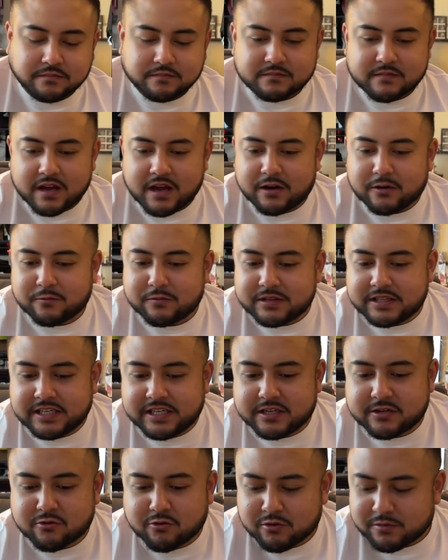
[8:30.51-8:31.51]
I don't really
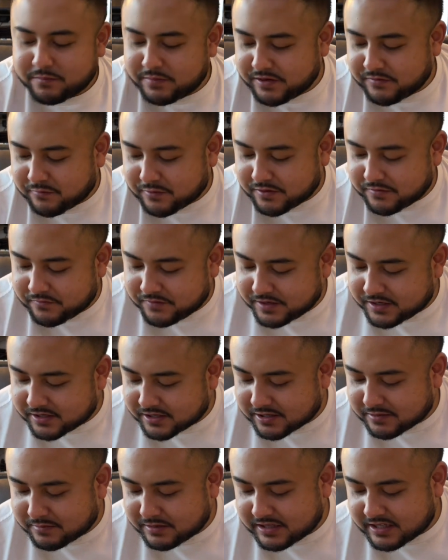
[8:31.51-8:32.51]
eat corned beef with
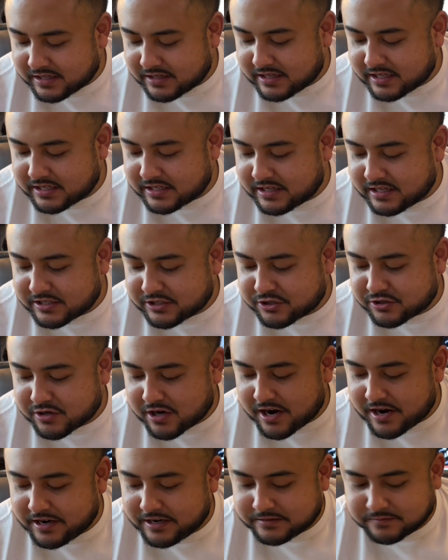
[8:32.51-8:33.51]
vinegar, but let's
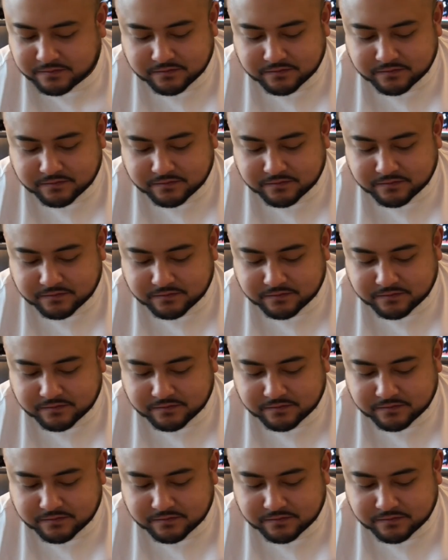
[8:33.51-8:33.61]
try it.